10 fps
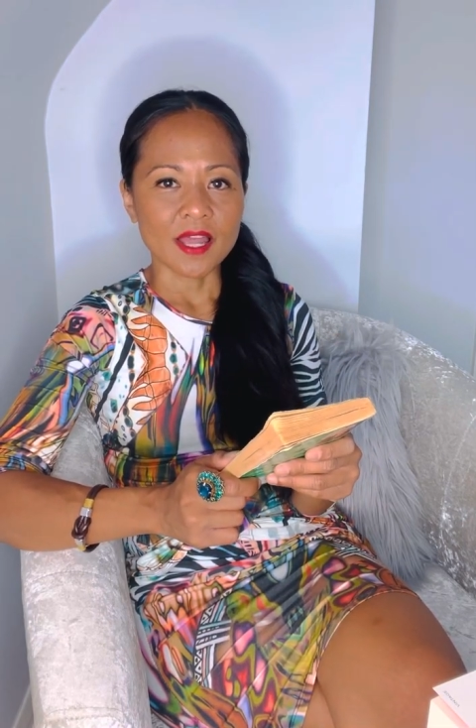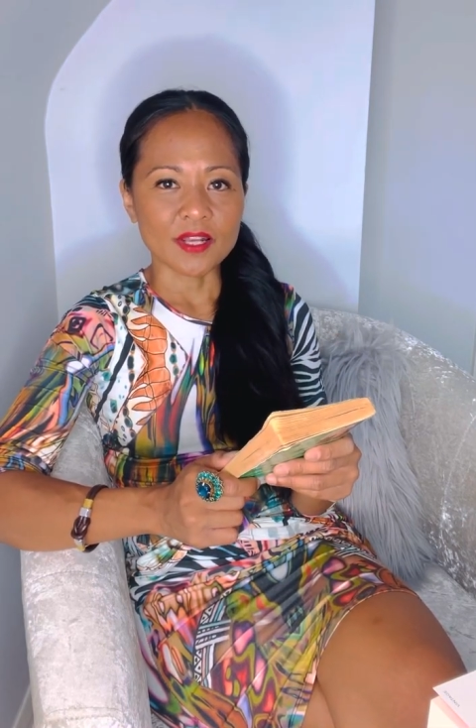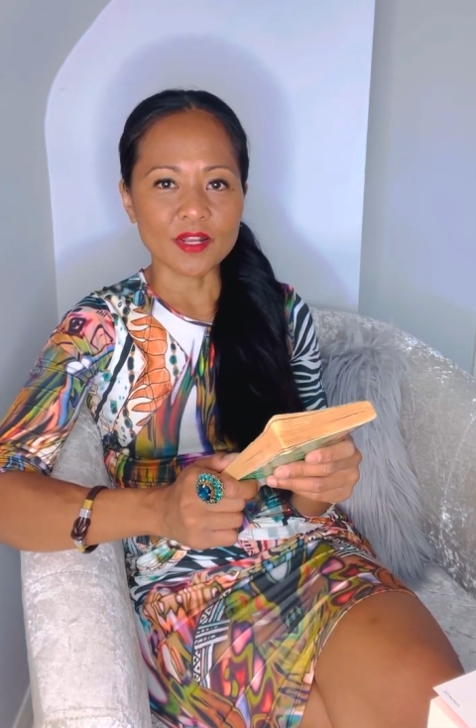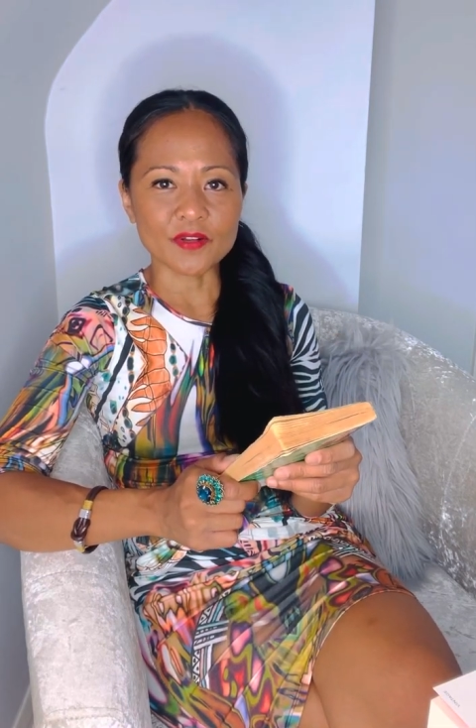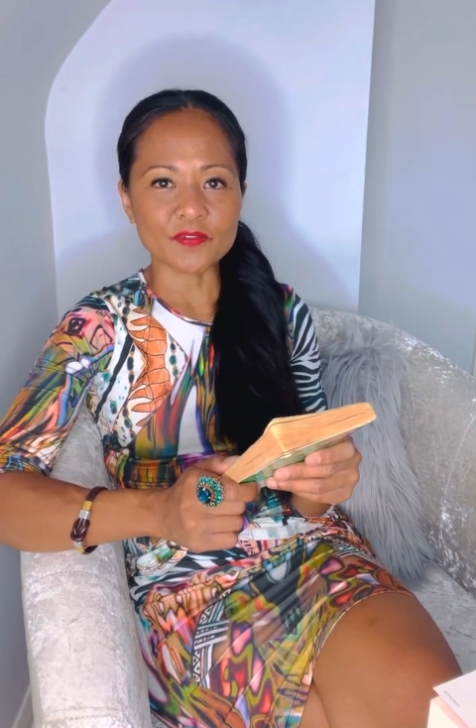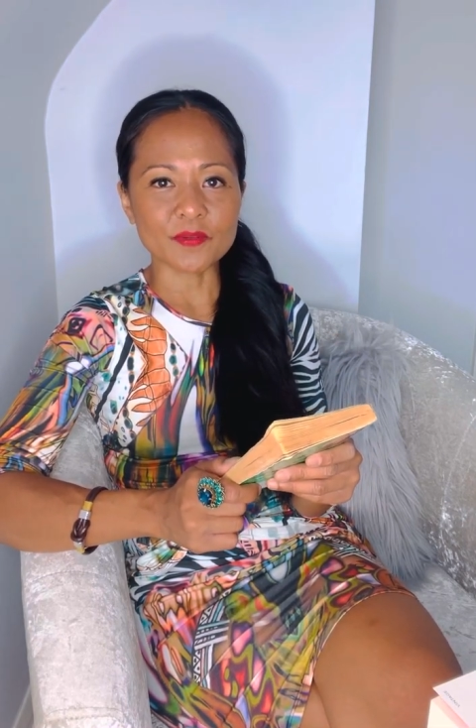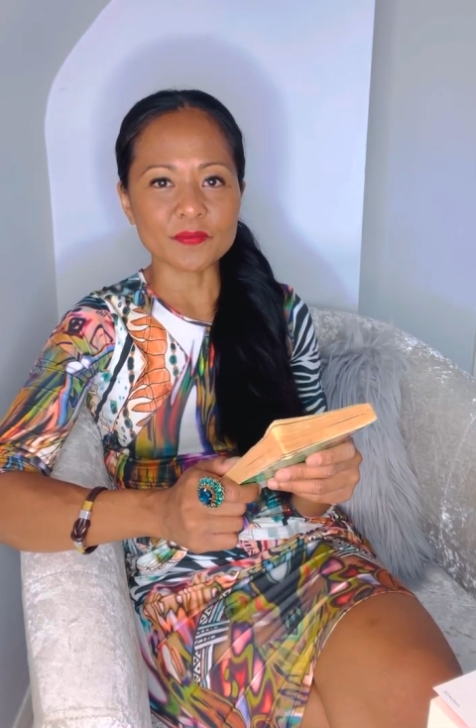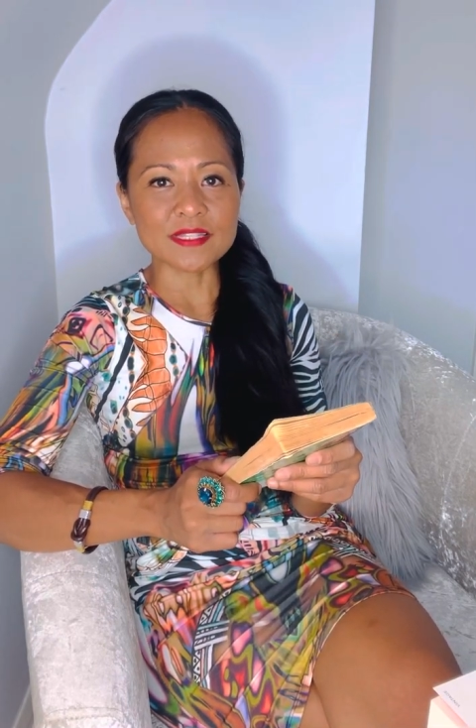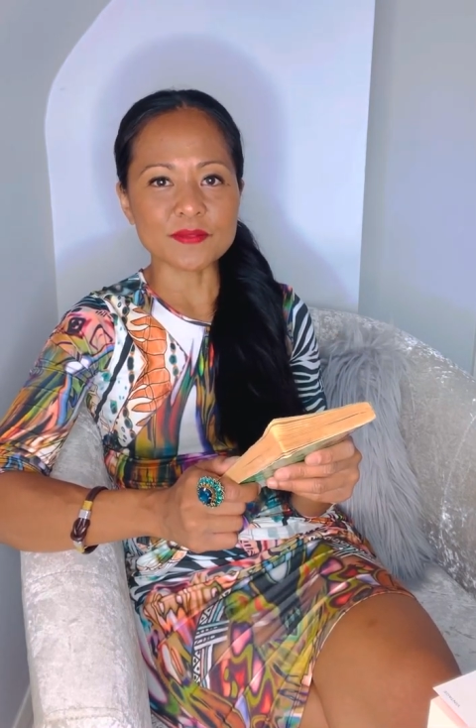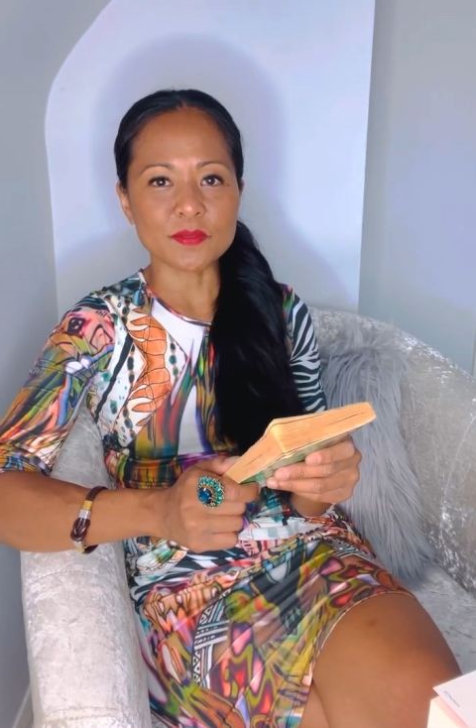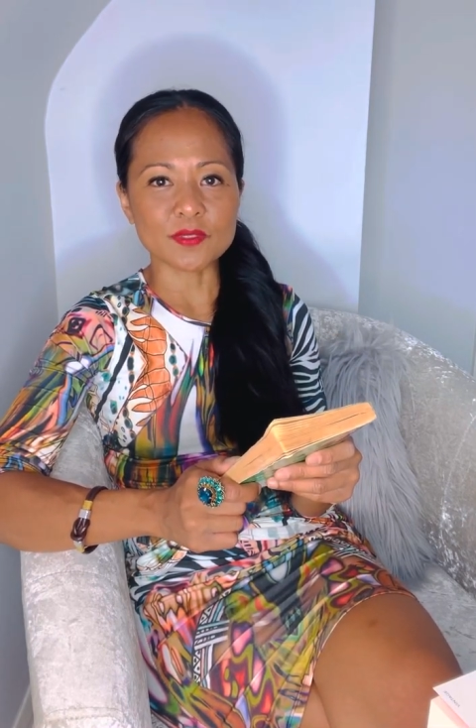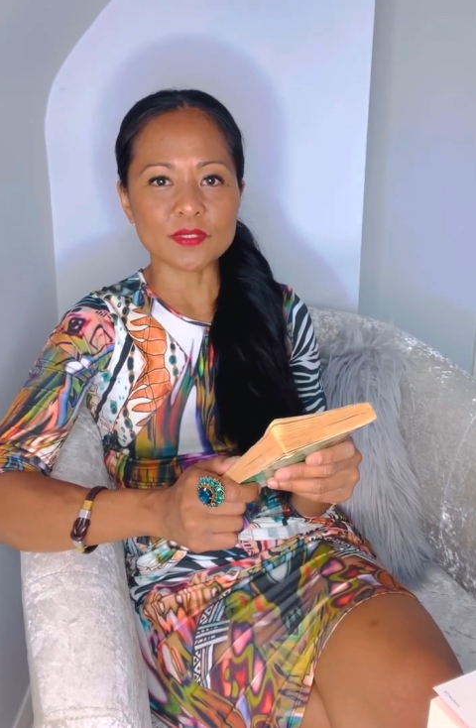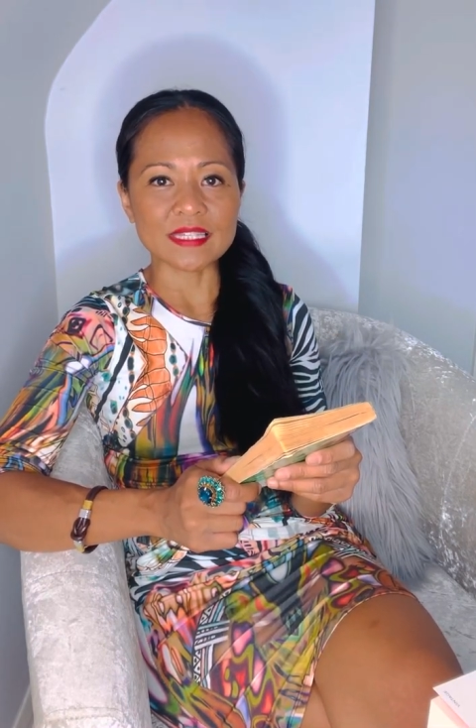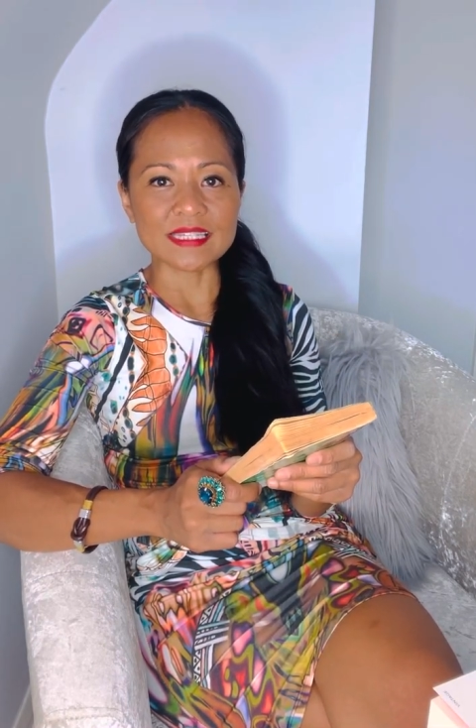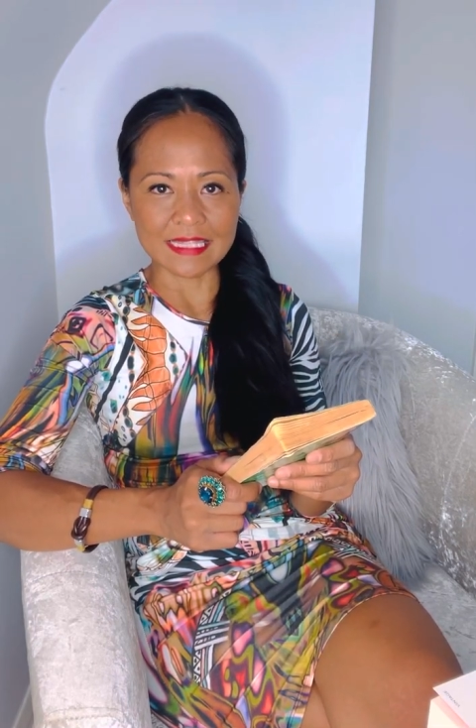learned from this
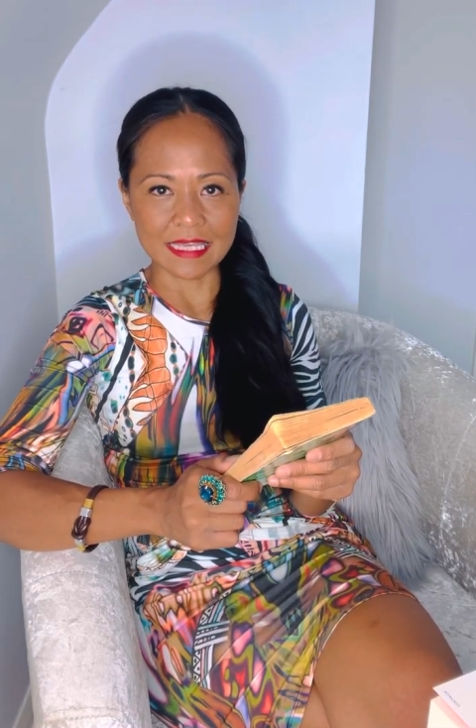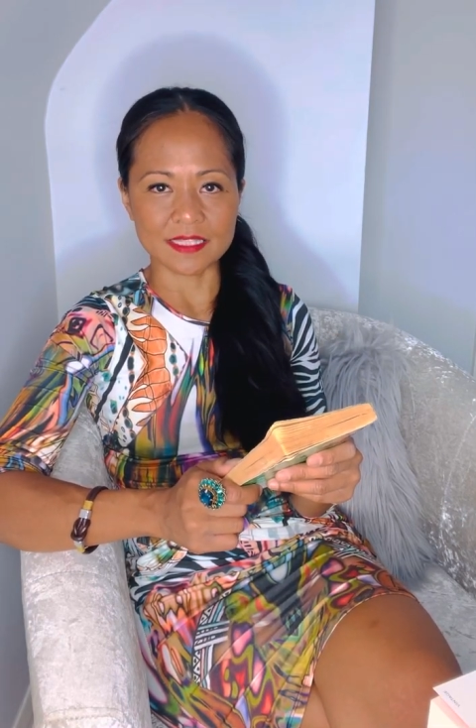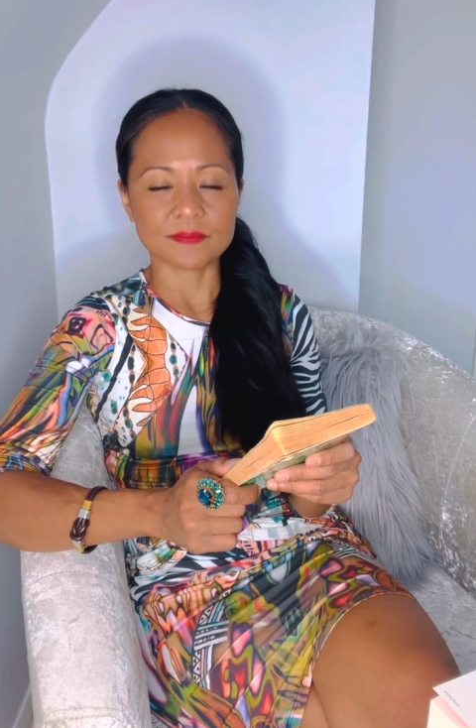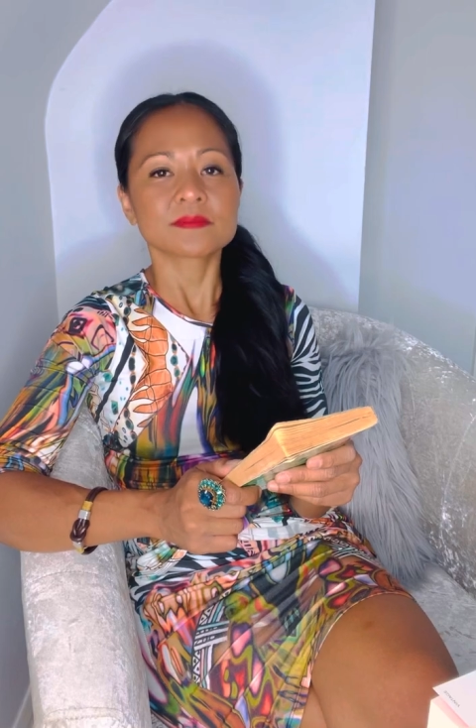book is this: